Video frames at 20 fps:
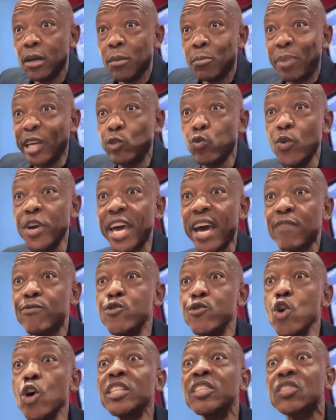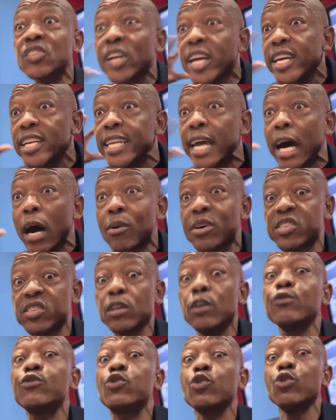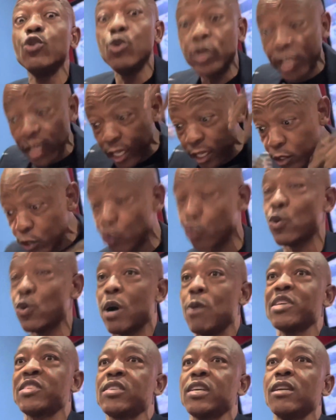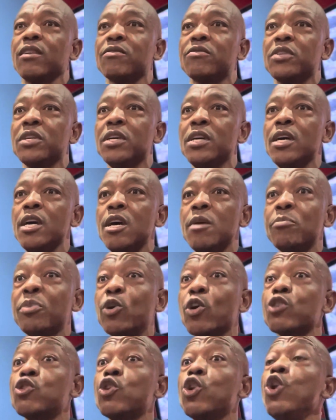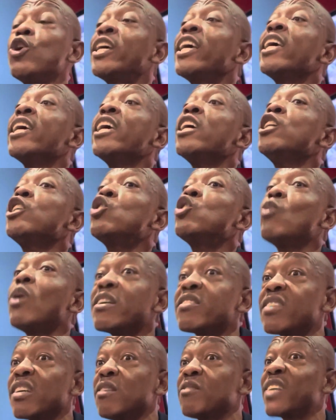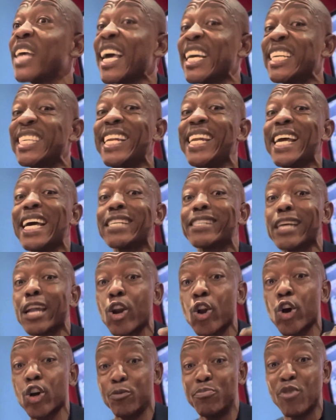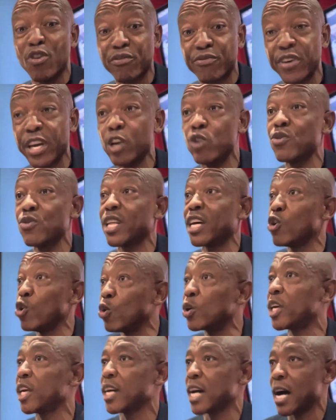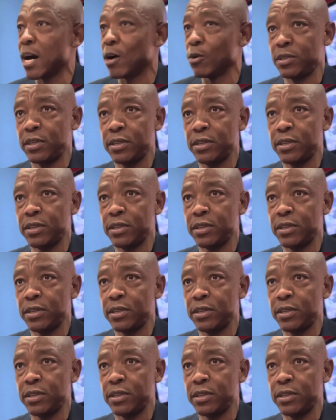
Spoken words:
But we have not trained ourselves to look into ourselves. Because looking into ourselves actually has a lot more value than looking out.